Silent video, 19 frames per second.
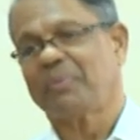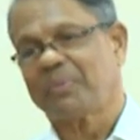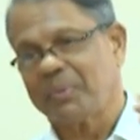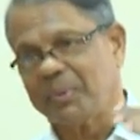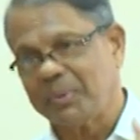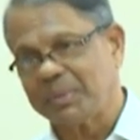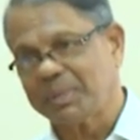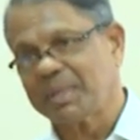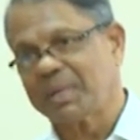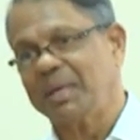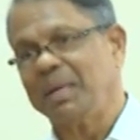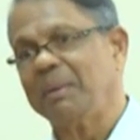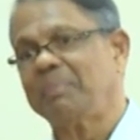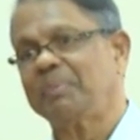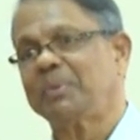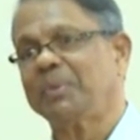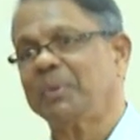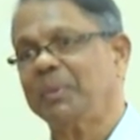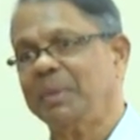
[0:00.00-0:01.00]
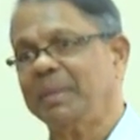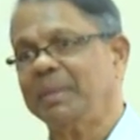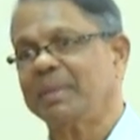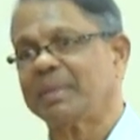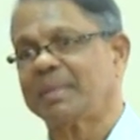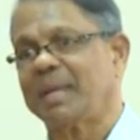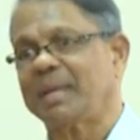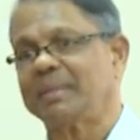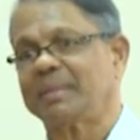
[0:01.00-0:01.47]
Papa, of course,
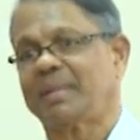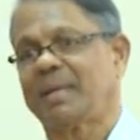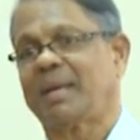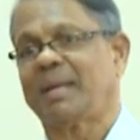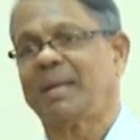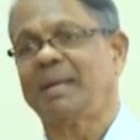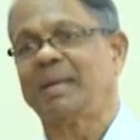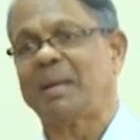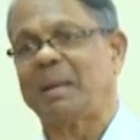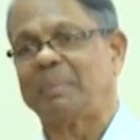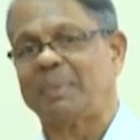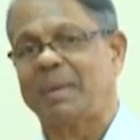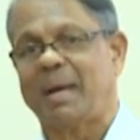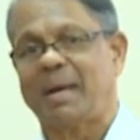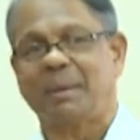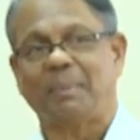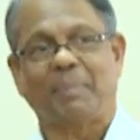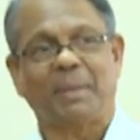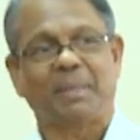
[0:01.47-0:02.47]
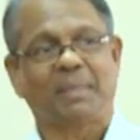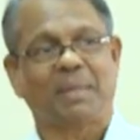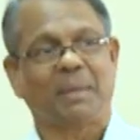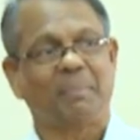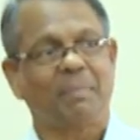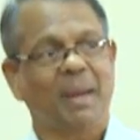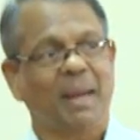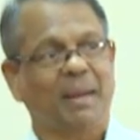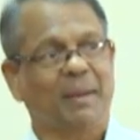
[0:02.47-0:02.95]
keeps you in the samsara in an
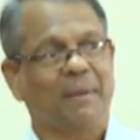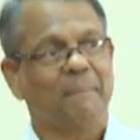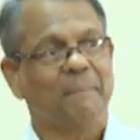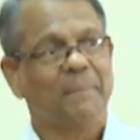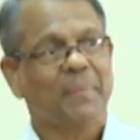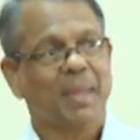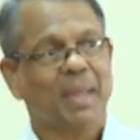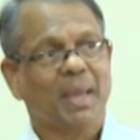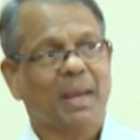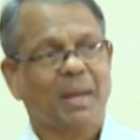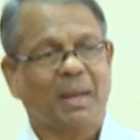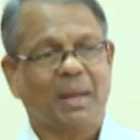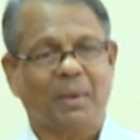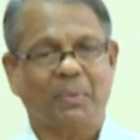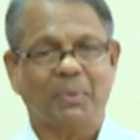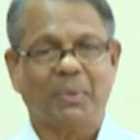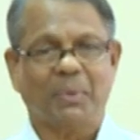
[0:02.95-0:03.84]
unpleasant manner.